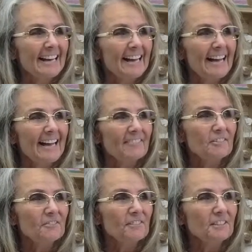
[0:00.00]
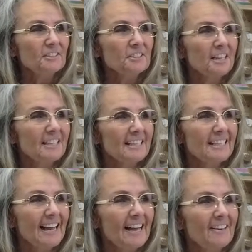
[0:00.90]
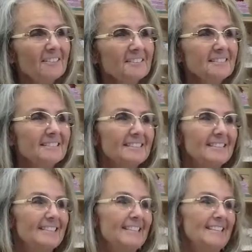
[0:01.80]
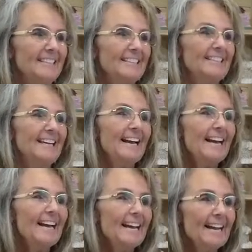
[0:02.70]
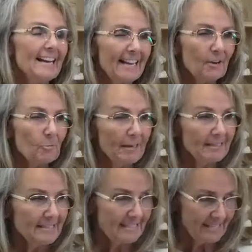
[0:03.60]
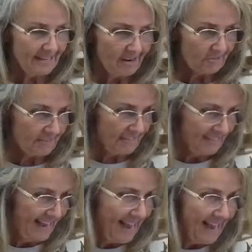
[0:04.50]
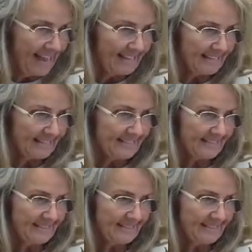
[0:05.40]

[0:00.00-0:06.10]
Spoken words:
I have to finish cutting it out. Yay! I can't wait to see y'all's designs.